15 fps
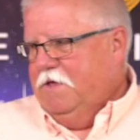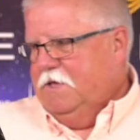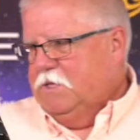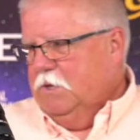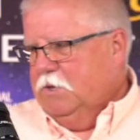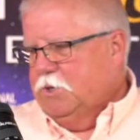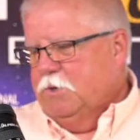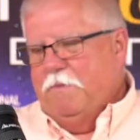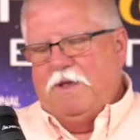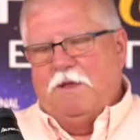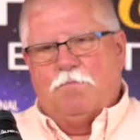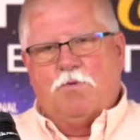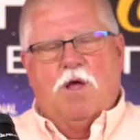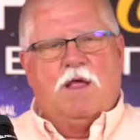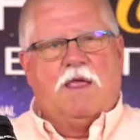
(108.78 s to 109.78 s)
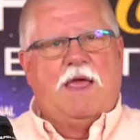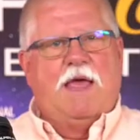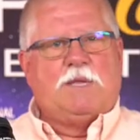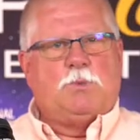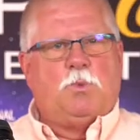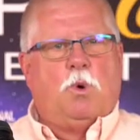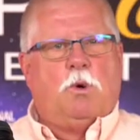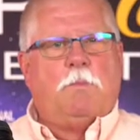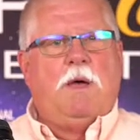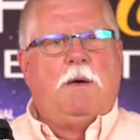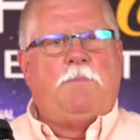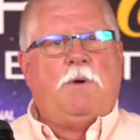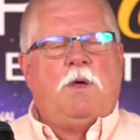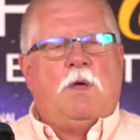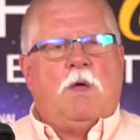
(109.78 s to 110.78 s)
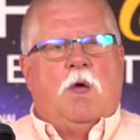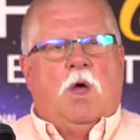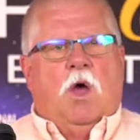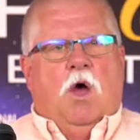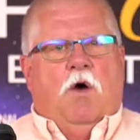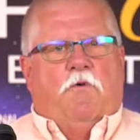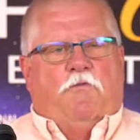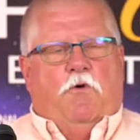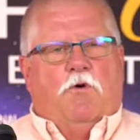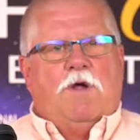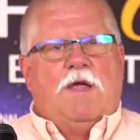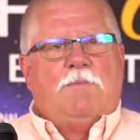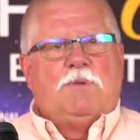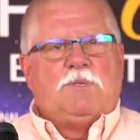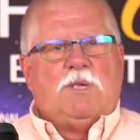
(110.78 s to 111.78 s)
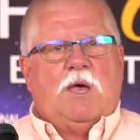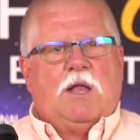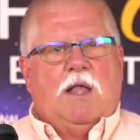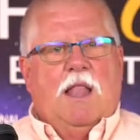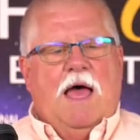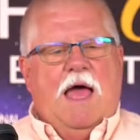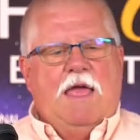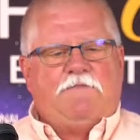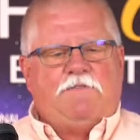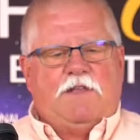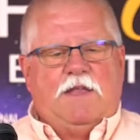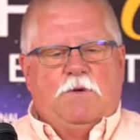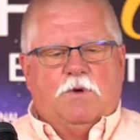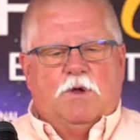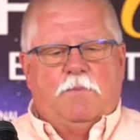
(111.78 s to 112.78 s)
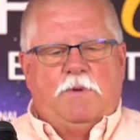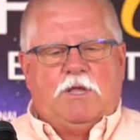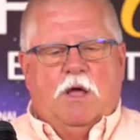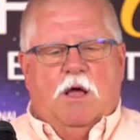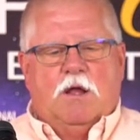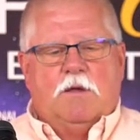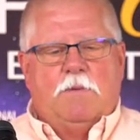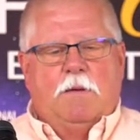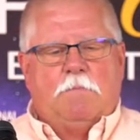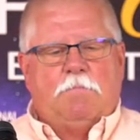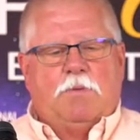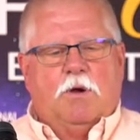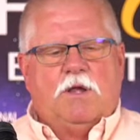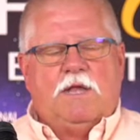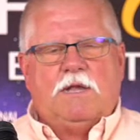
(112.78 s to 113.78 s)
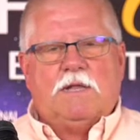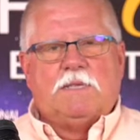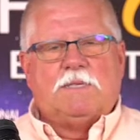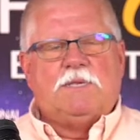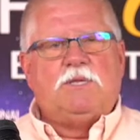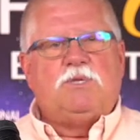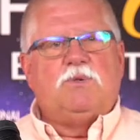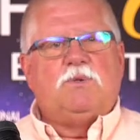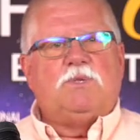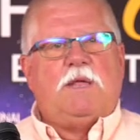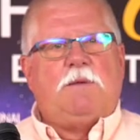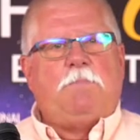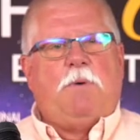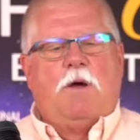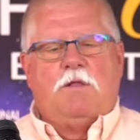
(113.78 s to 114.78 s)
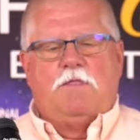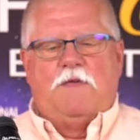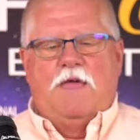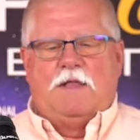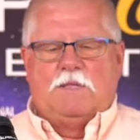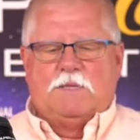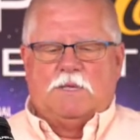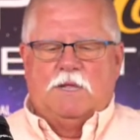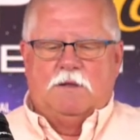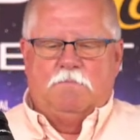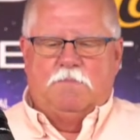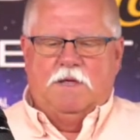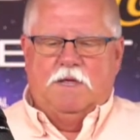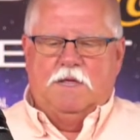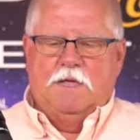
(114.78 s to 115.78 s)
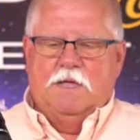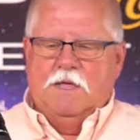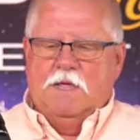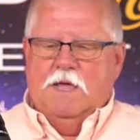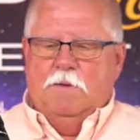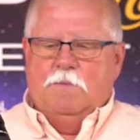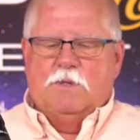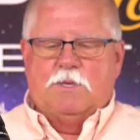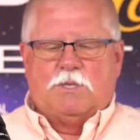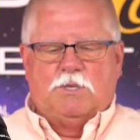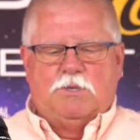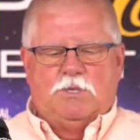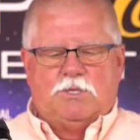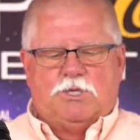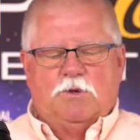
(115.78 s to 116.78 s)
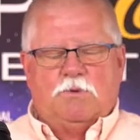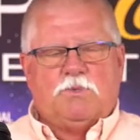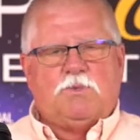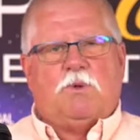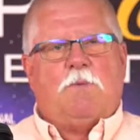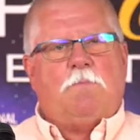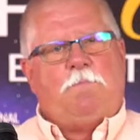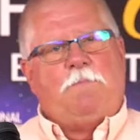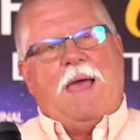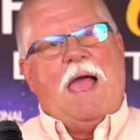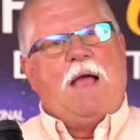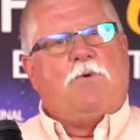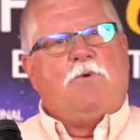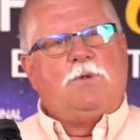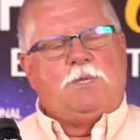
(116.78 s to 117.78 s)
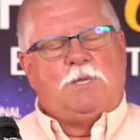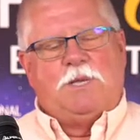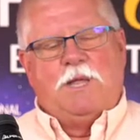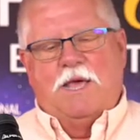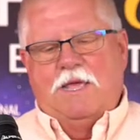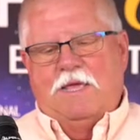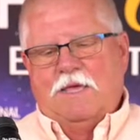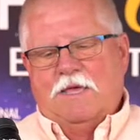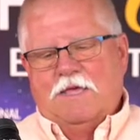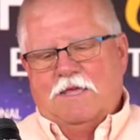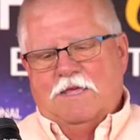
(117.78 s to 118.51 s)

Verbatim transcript: the social media broadcast warm up for Amazon Live. Today we're going to be talking about birding essentials, and part of that is going to be let's do the show sort of backwards today.